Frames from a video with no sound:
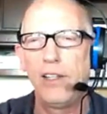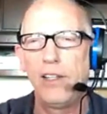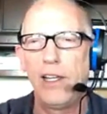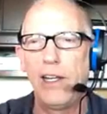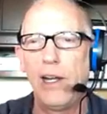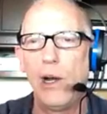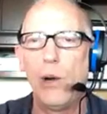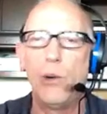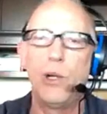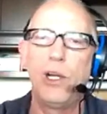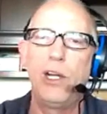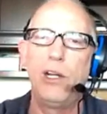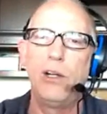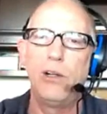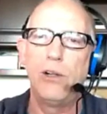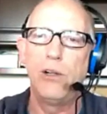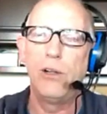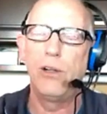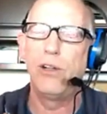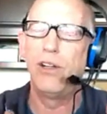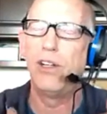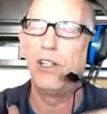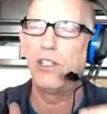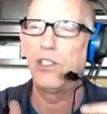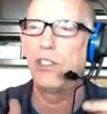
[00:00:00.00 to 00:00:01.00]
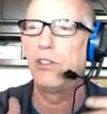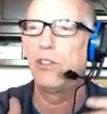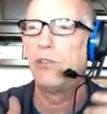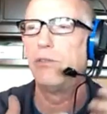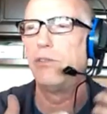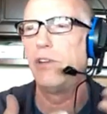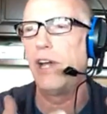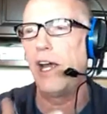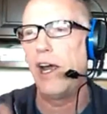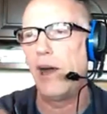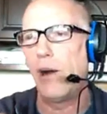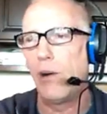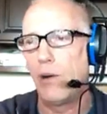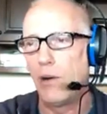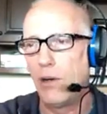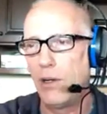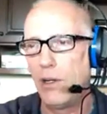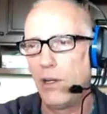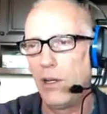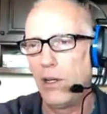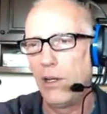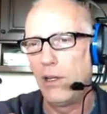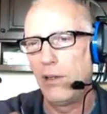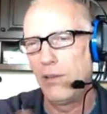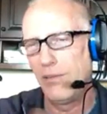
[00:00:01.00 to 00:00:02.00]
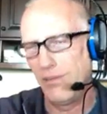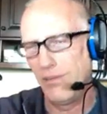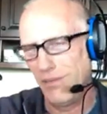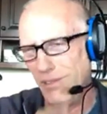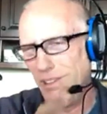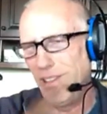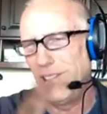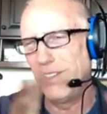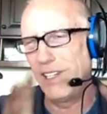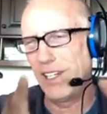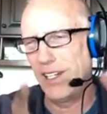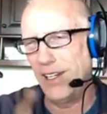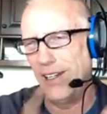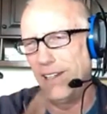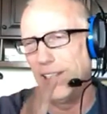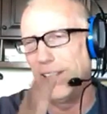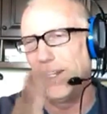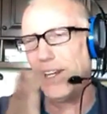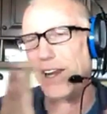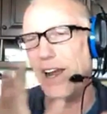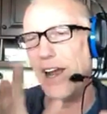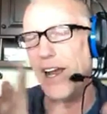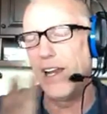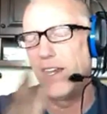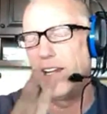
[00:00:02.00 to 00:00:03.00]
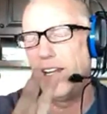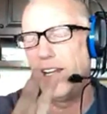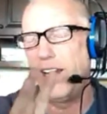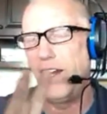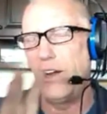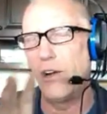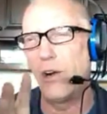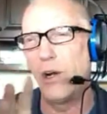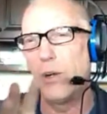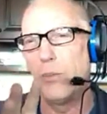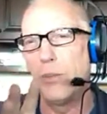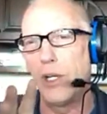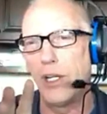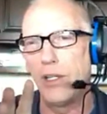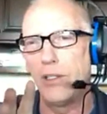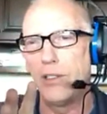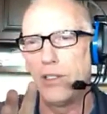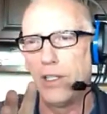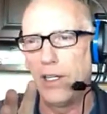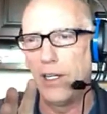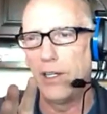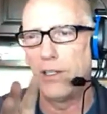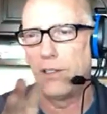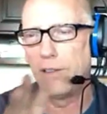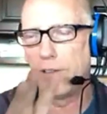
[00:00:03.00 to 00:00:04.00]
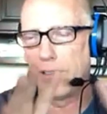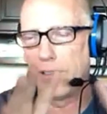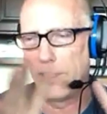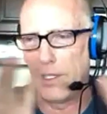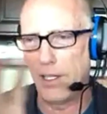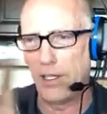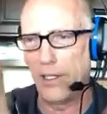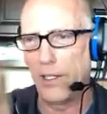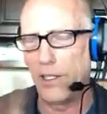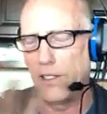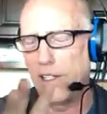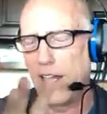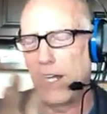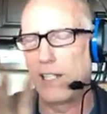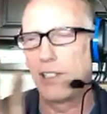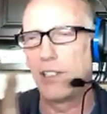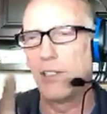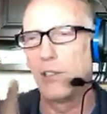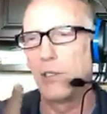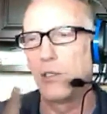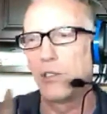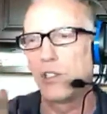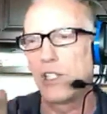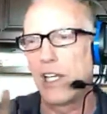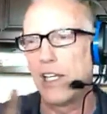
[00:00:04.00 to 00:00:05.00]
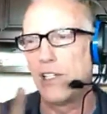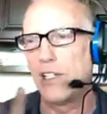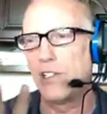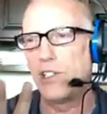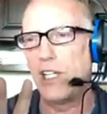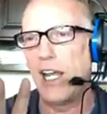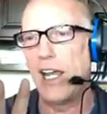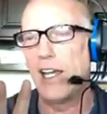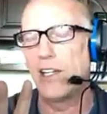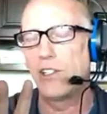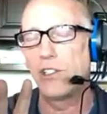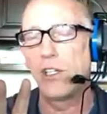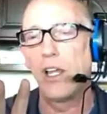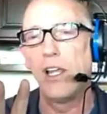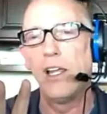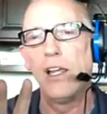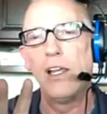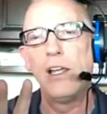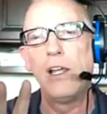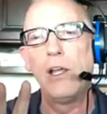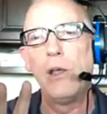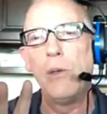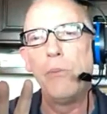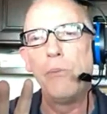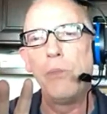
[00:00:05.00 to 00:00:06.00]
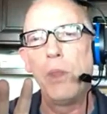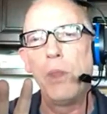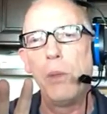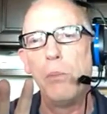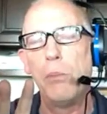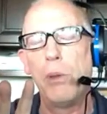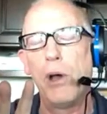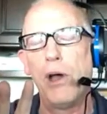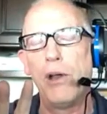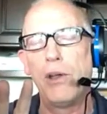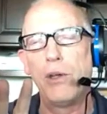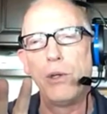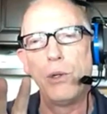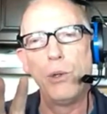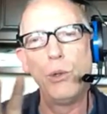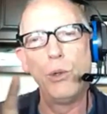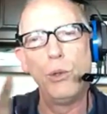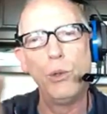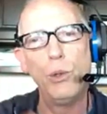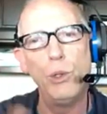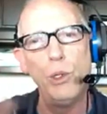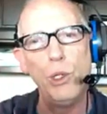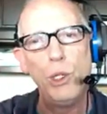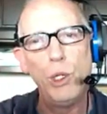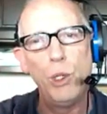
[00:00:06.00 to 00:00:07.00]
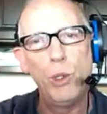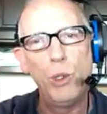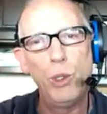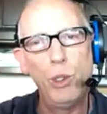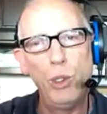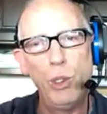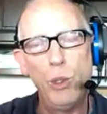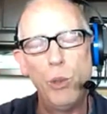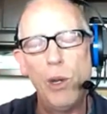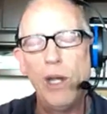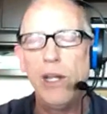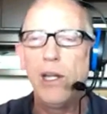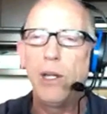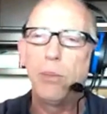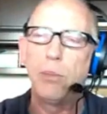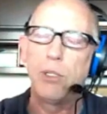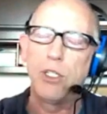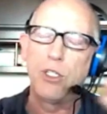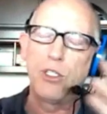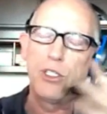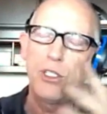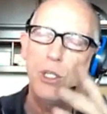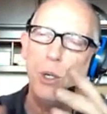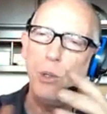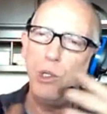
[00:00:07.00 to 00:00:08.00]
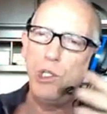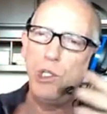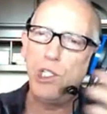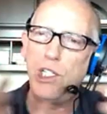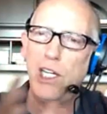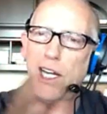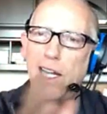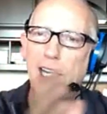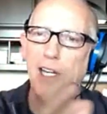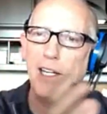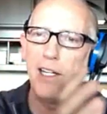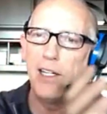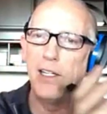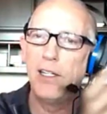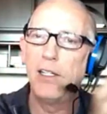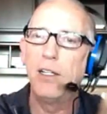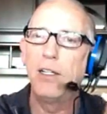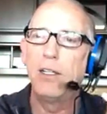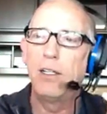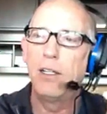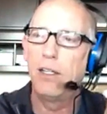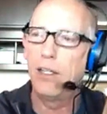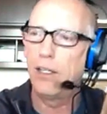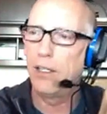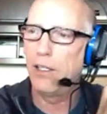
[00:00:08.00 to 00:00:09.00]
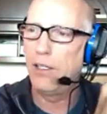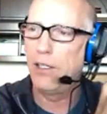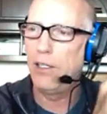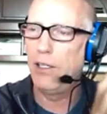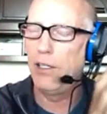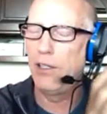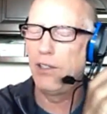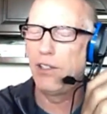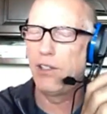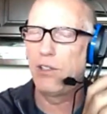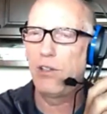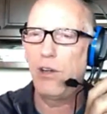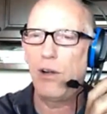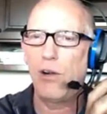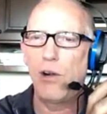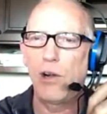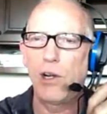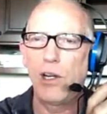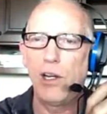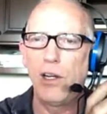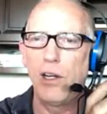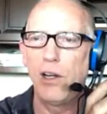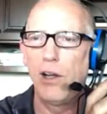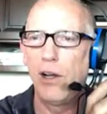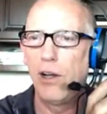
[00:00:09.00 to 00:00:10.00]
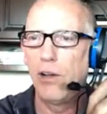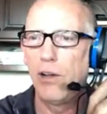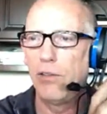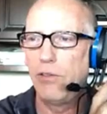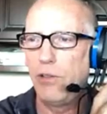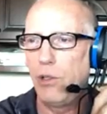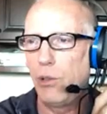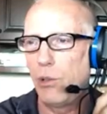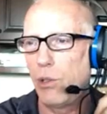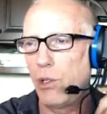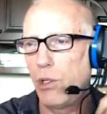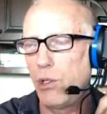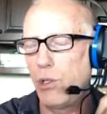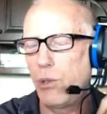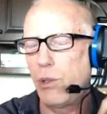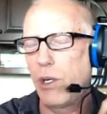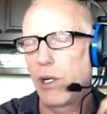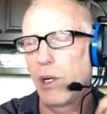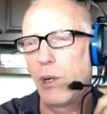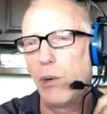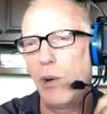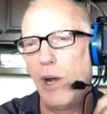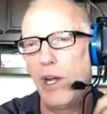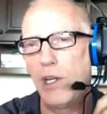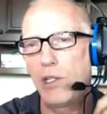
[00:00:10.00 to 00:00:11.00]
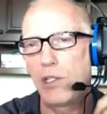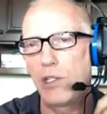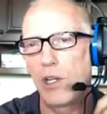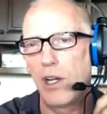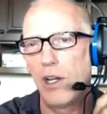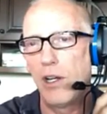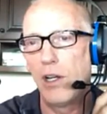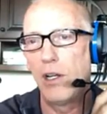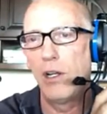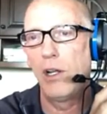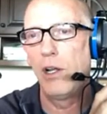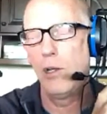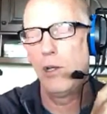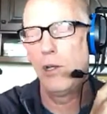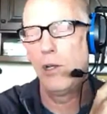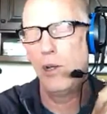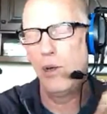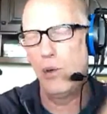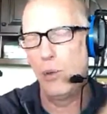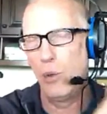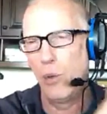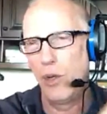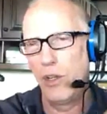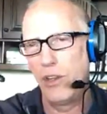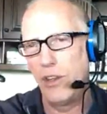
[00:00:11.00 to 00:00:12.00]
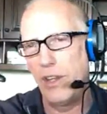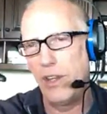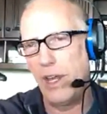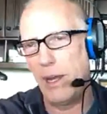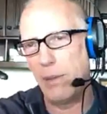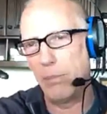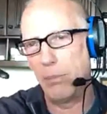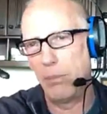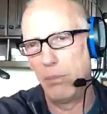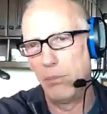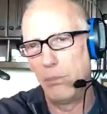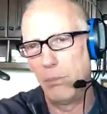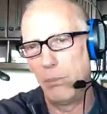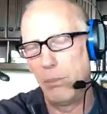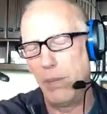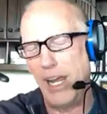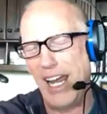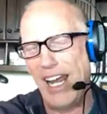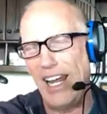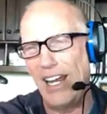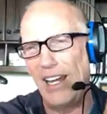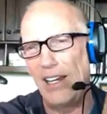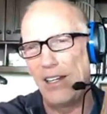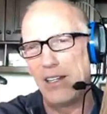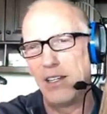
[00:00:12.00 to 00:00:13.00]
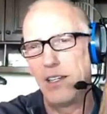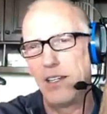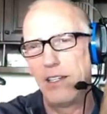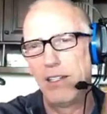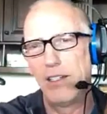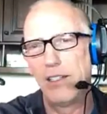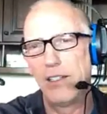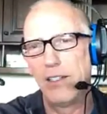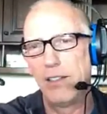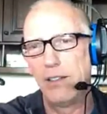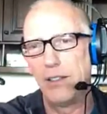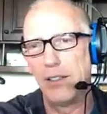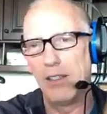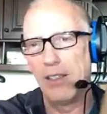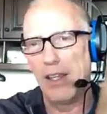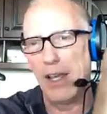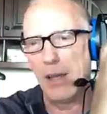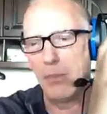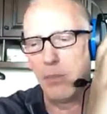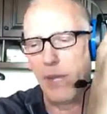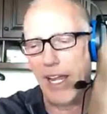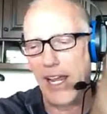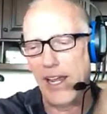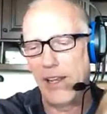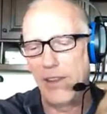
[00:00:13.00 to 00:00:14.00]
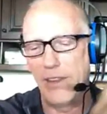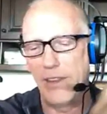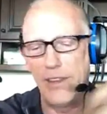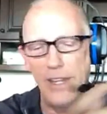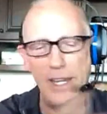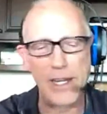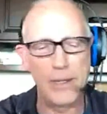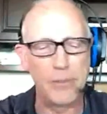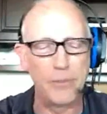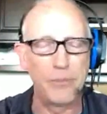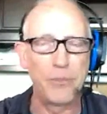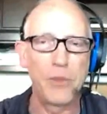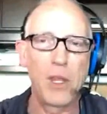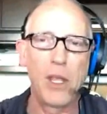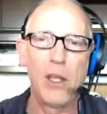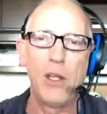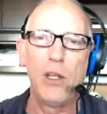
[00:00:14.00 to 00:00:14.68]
they don't hear disavow. They, they kind of hear them in, in, in a technical sense, yes. But you, you end up associating the target of your trick question with that bad, that bad thing.